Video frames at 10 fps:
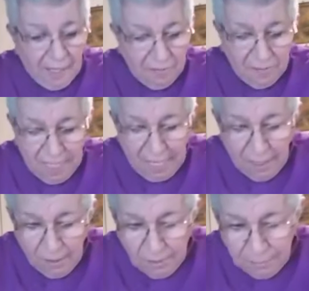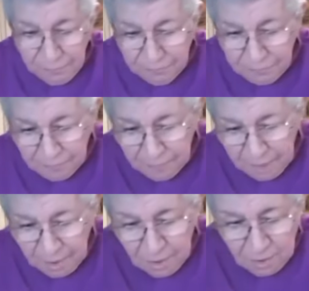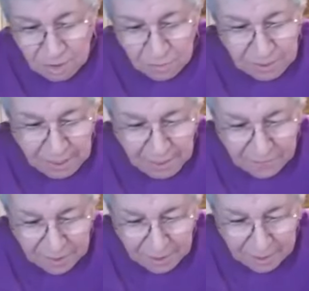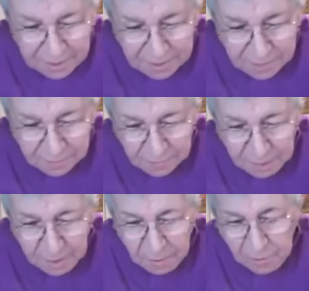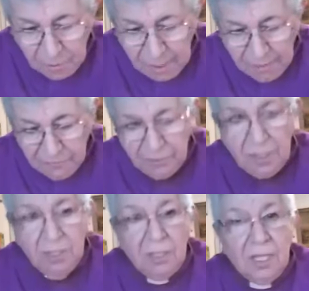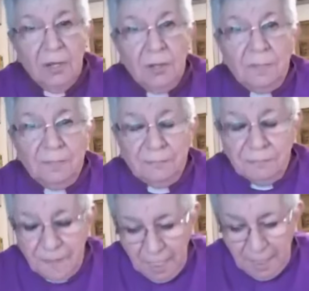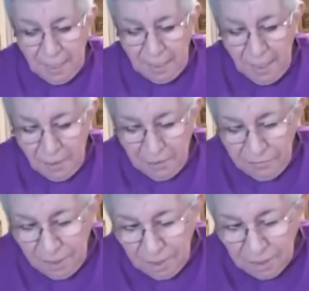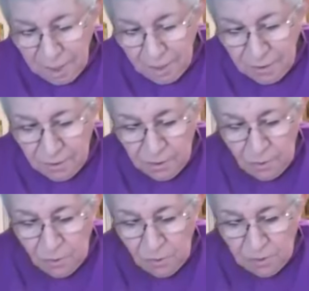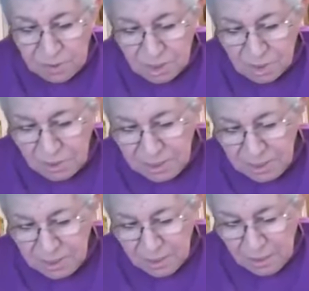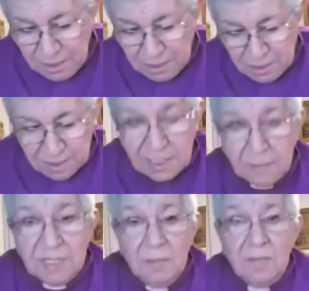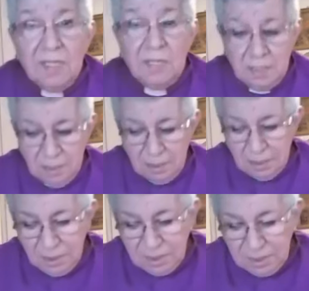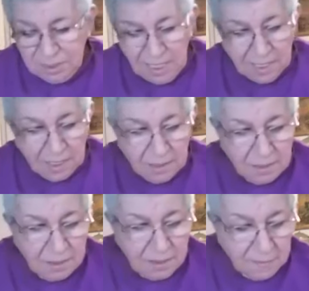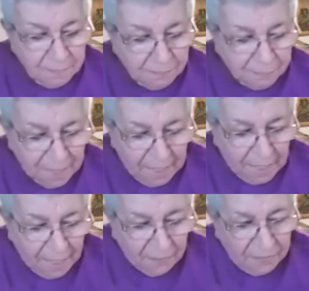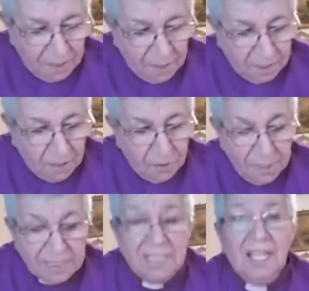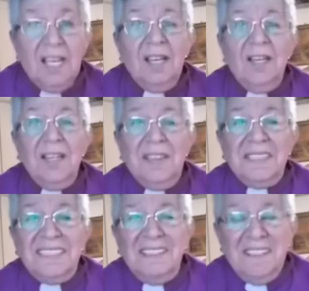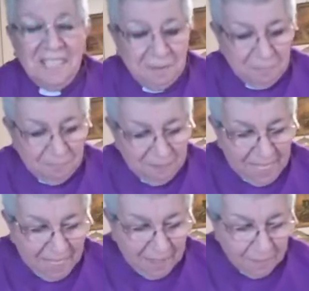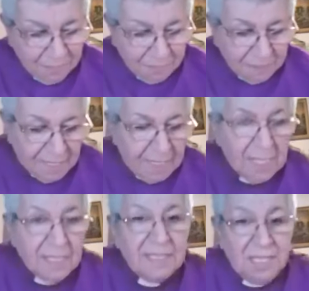Here we have now, who should we have next? We'll have Virgo. Now, Virgo, August the 23rd to September the 22nd, and Virgo is an earth sign there.